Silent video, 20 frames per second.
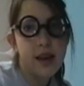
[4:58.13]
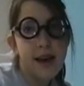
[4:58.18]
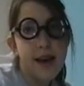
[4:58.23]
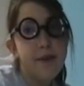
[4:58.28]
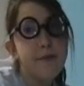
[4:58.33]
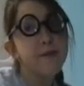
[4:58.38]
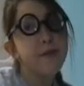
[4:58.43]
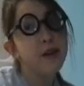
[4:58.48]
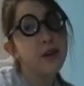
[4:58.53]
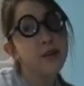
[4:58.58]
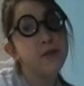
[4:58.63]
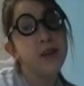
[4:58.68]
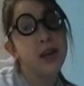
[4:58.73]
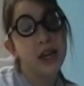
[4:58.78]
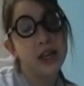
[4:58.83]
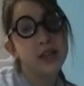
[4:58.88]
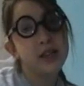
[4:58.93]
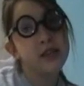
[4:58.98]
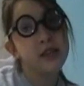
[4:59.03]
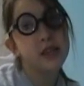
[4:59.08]
f of
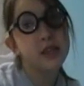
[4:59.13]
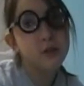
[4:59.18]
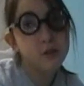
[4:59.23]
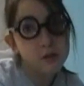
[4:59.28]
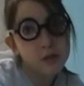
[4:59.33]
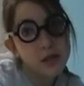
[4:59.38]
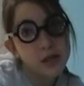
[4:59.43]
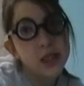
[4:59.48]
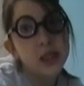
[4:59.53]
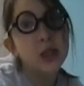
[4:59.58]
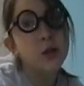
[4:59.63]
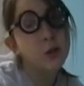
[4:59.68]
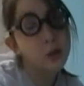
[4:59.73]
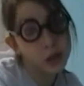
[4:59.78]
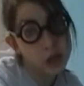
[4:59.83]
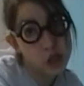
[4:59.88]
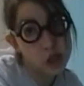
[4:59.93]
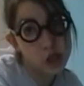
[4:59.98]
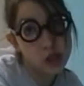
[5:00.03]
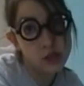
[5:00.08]
x equals the
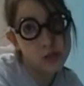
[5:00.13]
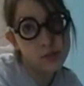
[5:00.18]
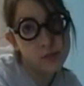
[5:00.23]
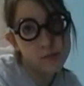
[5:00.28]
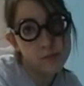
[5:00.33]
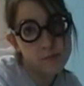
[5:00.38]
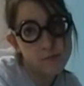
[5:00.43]
equation.